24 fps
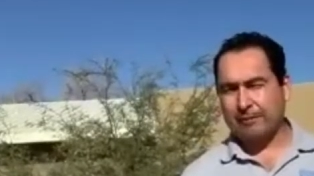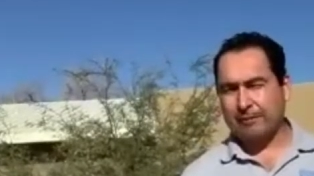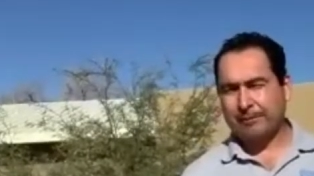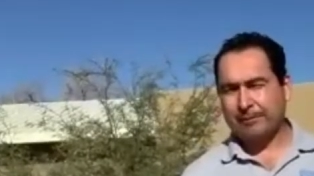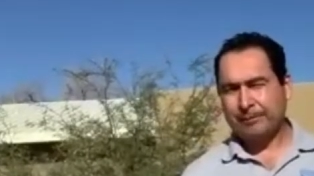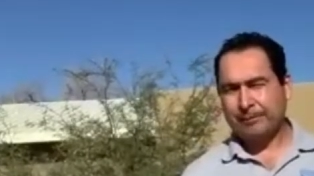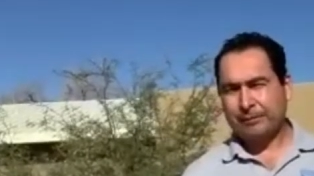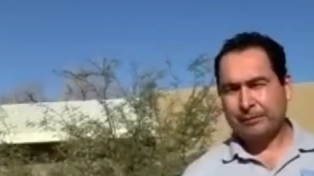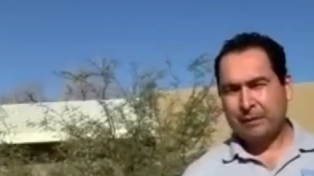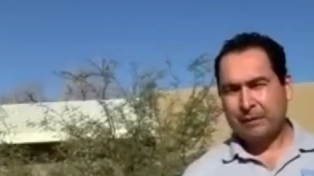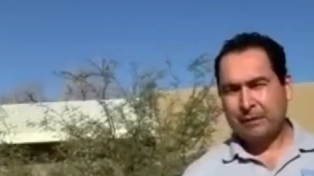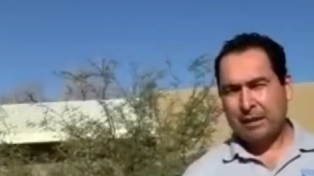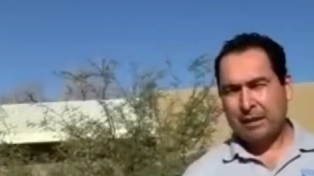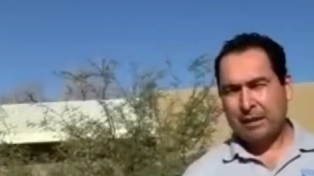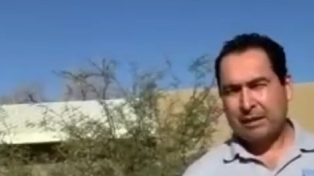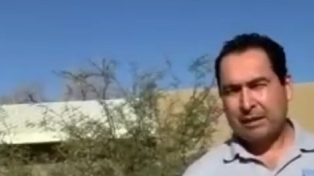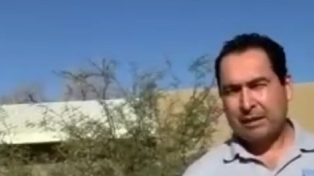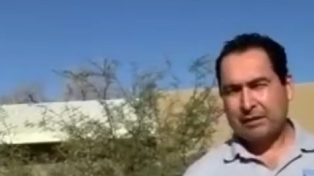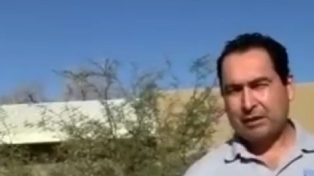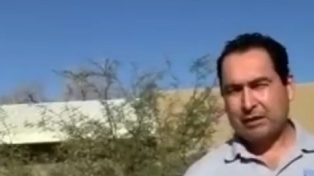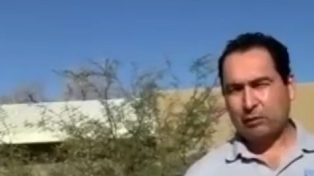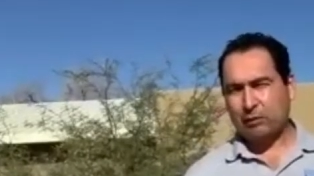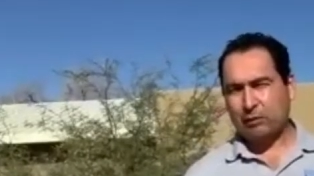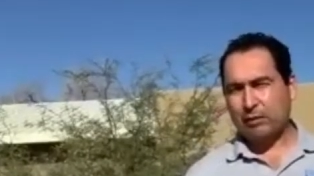The original
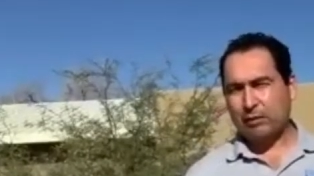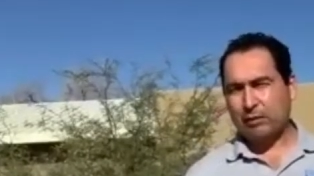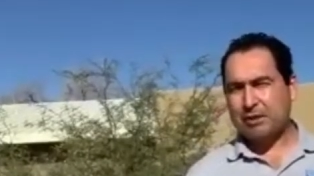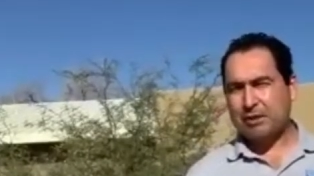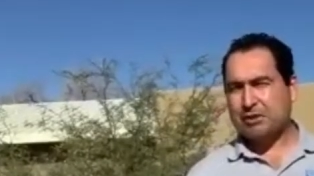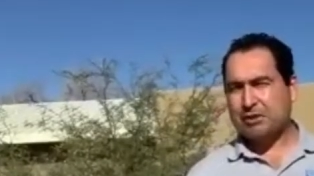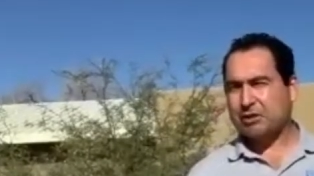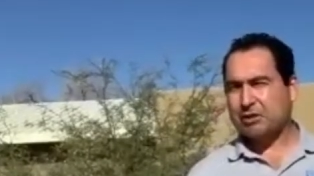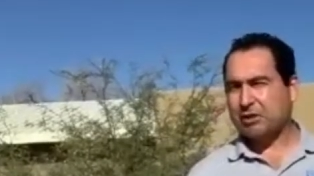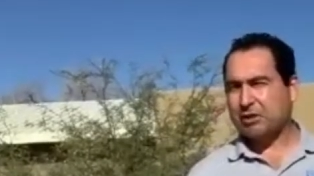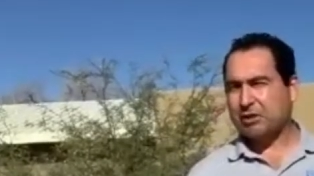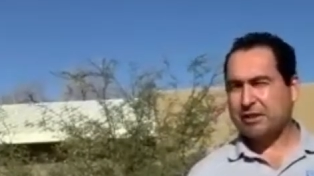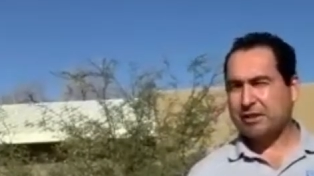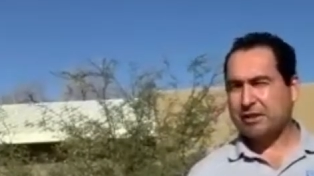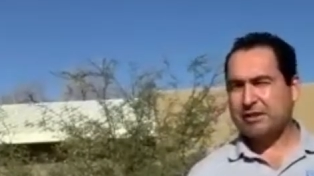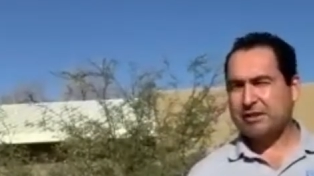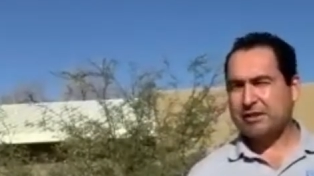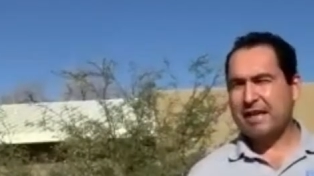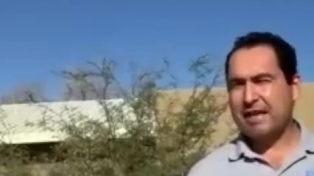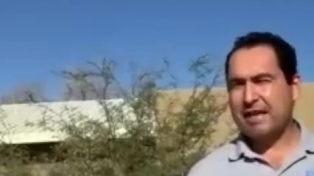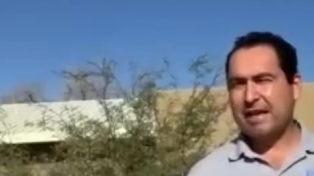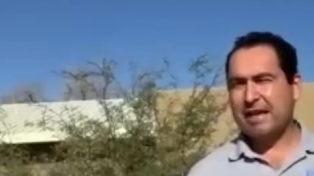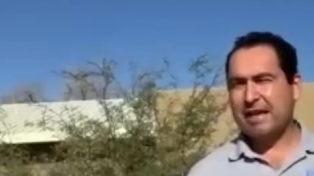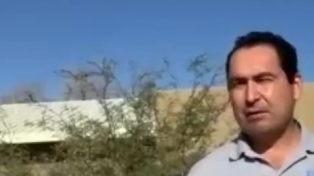intent was
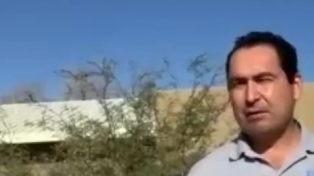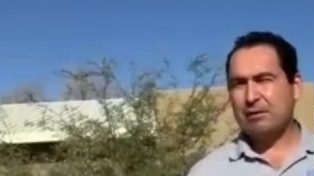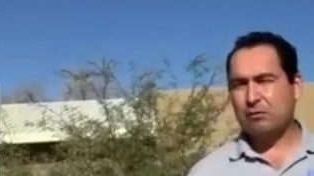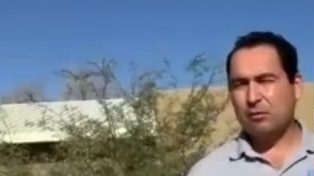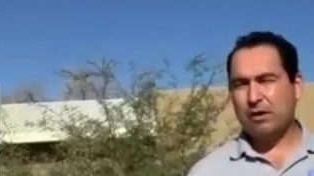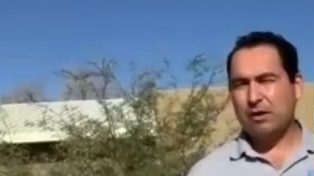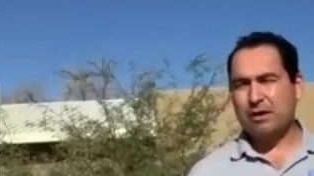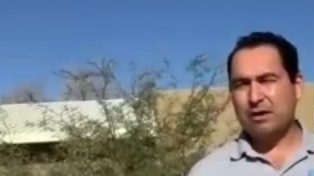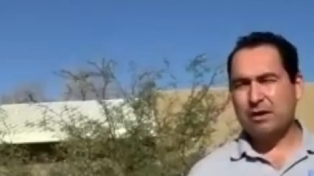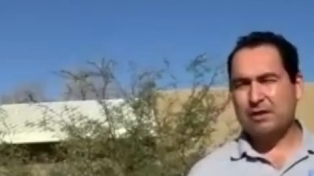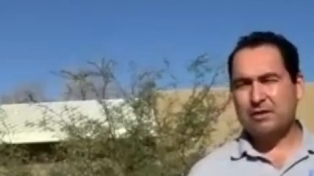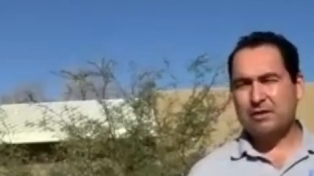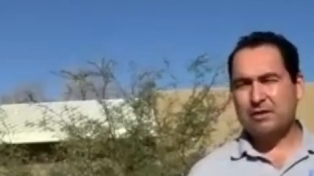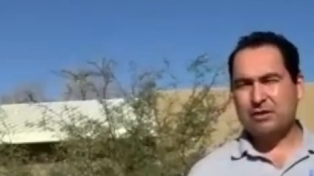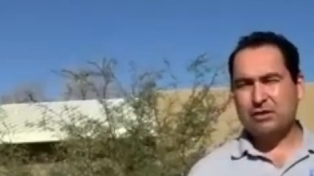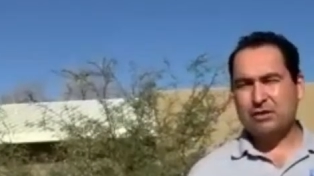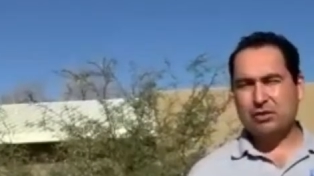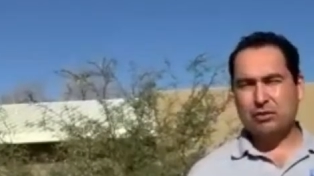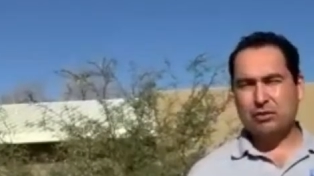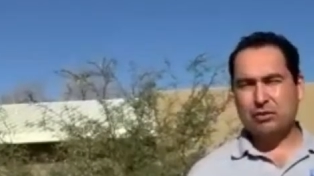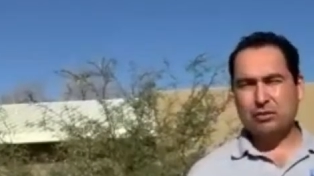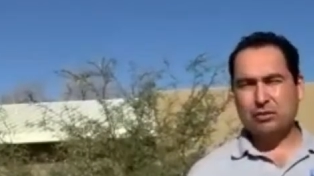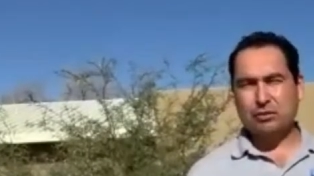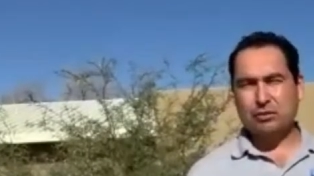to support desert
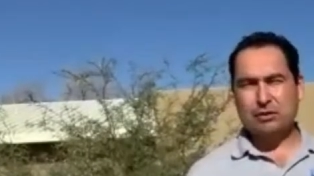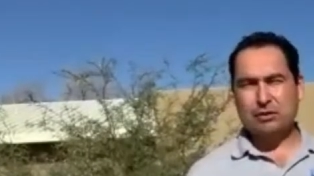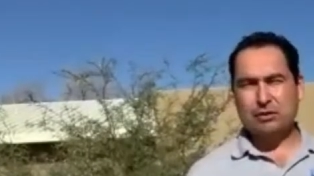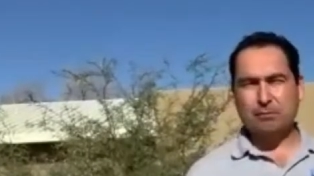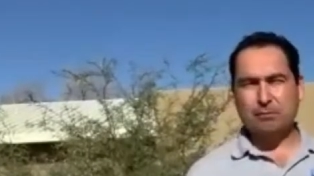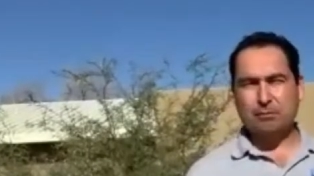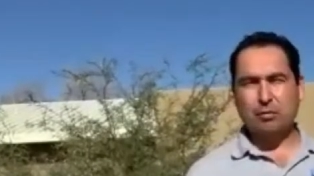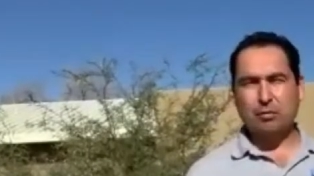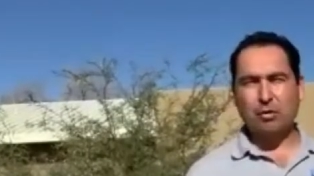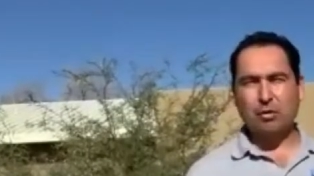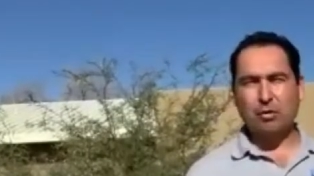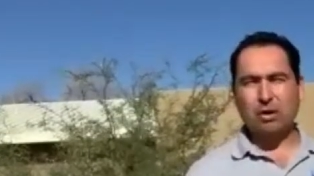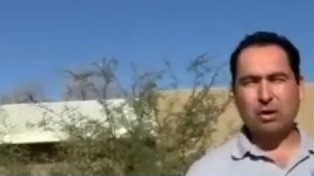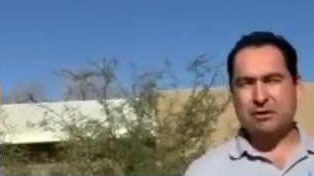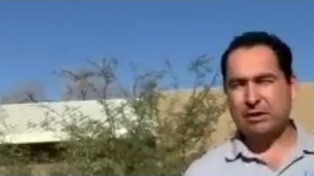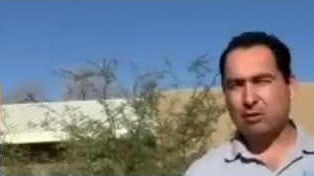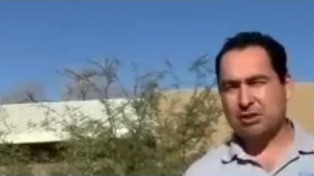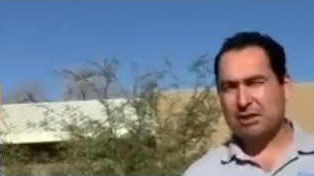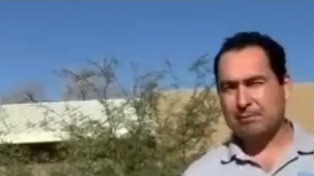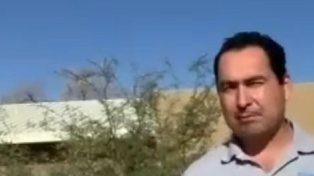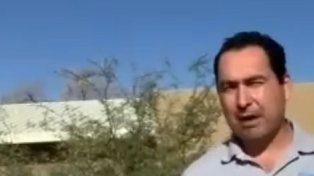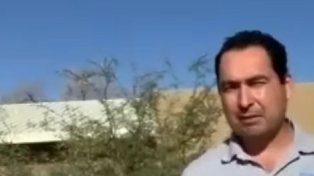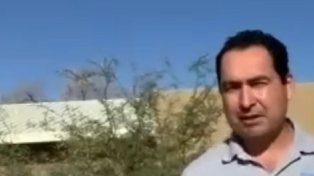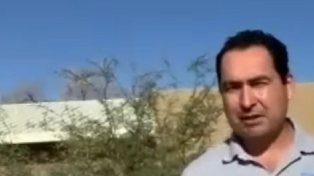bighorn sheep
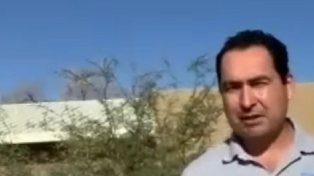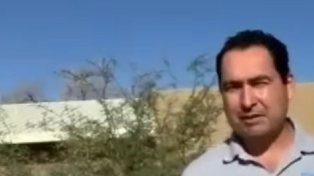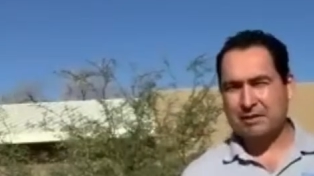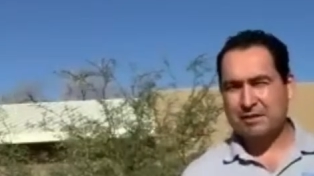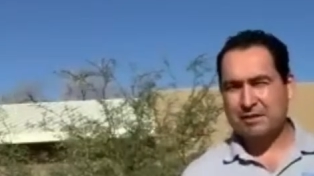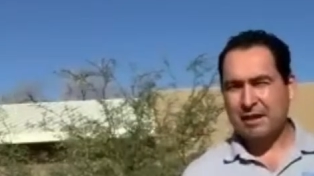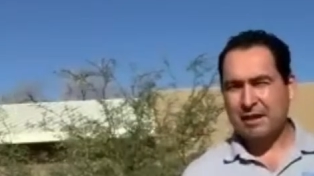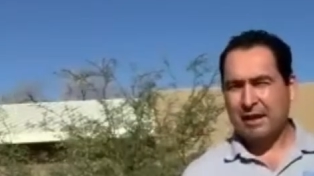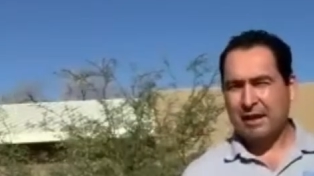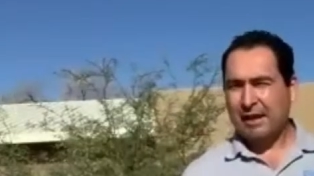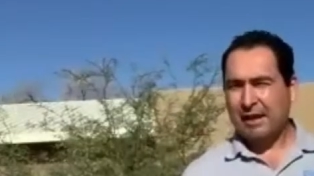populations